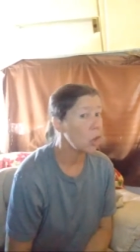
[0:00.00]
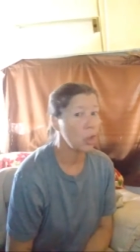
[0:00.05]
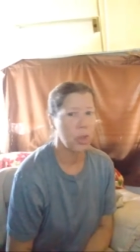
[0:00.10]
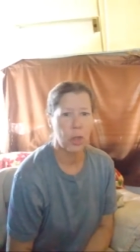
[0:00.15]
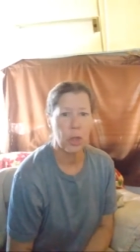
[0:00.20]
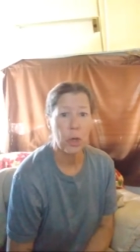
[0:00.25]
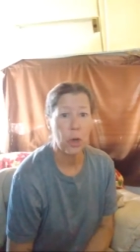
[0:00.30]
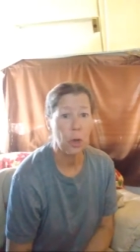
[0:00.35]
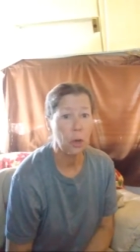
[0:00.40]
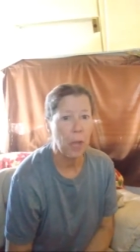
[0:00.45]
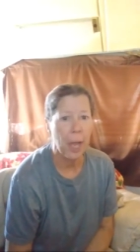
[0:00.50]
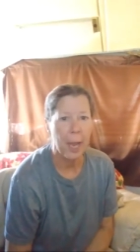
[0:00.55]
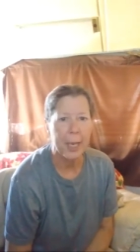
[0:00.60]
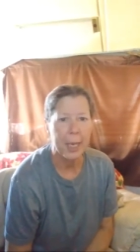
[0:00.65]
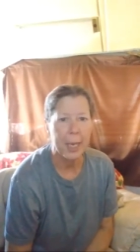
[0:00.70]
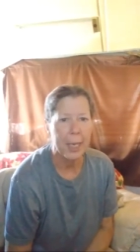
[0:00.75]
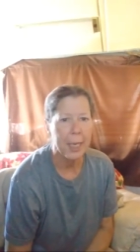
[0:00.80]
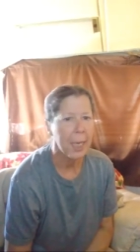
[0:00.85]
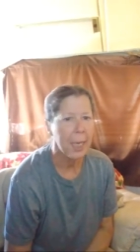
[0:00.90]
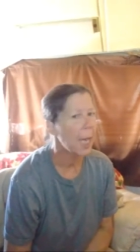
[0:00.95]
You don't
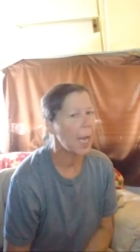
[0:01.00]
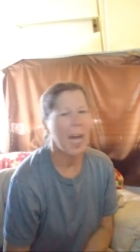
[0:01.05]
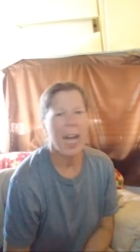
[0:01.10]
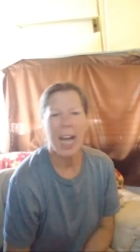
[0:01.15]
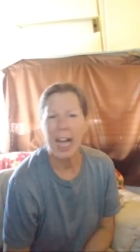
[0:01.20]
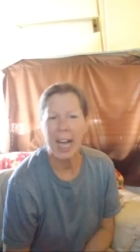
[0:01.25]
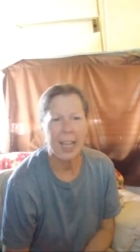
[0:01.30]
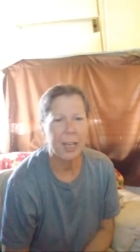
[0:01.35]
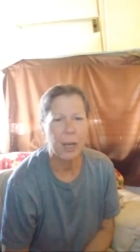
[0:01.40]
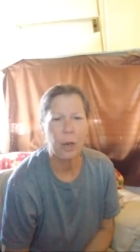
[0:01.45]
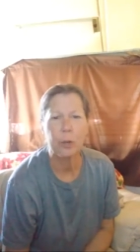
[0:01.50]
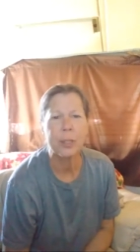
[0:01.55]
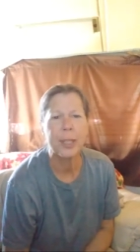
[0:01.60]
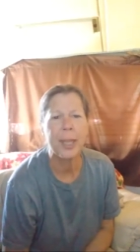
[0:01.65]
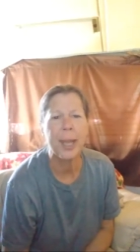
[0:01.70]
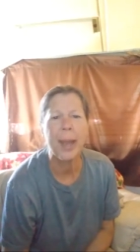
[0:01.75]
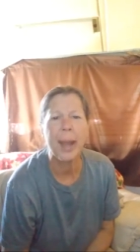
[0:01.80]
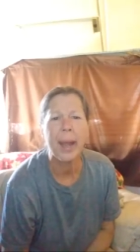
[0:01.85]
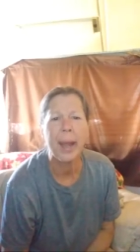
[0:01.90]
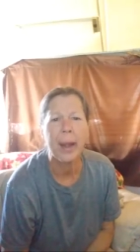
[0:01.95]
like it? I
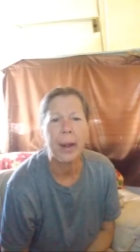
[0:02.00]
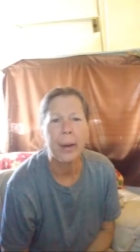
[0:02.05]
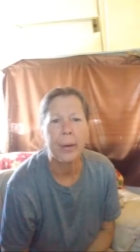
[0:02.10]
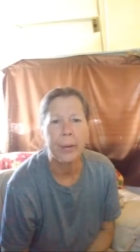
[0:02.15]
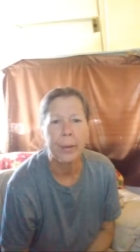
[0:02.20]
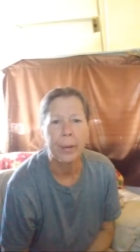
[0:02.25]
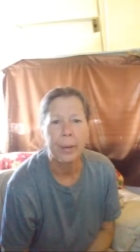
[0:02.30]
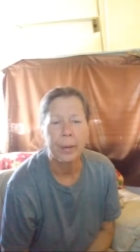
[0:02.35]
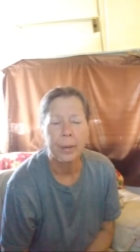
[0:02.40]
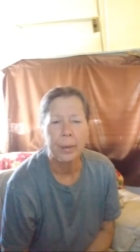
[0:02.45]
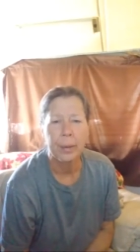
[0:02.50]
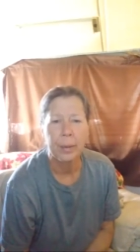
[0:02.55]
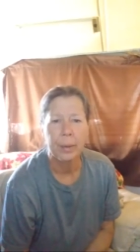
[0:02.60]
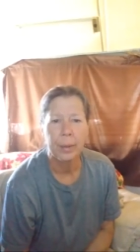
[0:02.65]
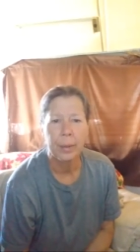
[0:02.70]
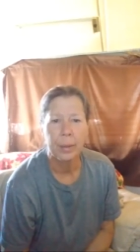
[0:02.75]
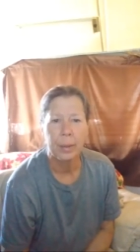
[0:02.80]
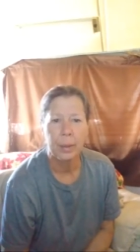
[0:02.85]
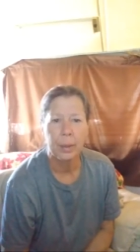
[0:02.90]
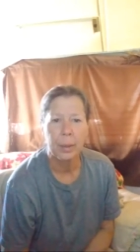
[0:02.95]
don't care,
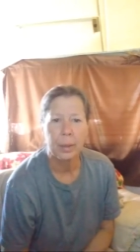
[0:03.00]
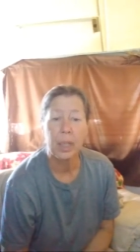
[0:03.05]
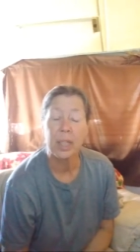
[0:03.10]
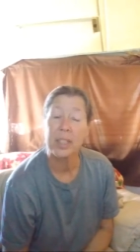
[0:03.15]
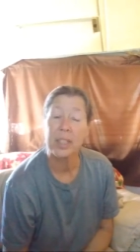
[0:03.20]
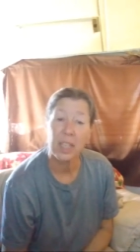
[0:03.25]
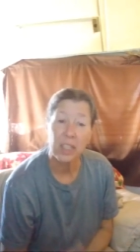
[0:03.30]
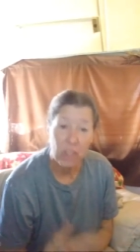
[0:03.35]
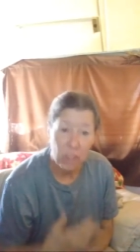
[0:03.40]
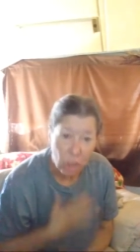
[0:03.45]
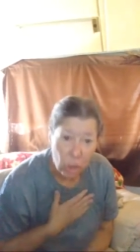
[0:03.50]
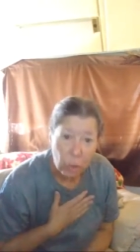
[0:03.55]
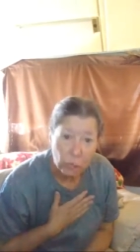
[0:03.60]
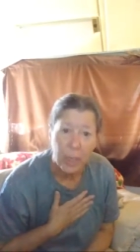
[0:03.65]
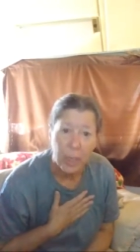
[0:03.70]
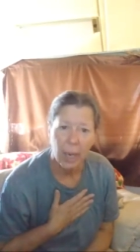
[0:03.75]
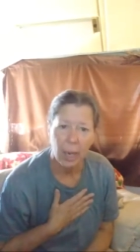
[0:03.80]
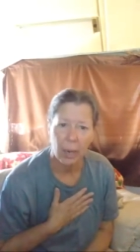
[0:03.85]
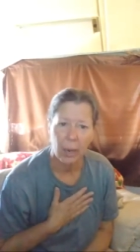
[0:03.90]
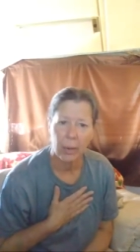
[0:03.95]
because I do
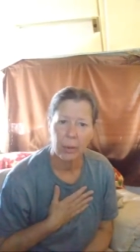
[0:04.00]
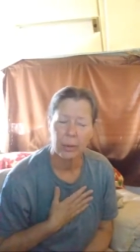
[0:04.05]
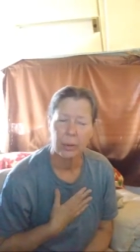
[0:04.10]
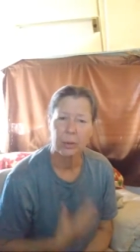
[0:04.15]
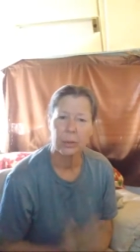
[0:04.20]
care.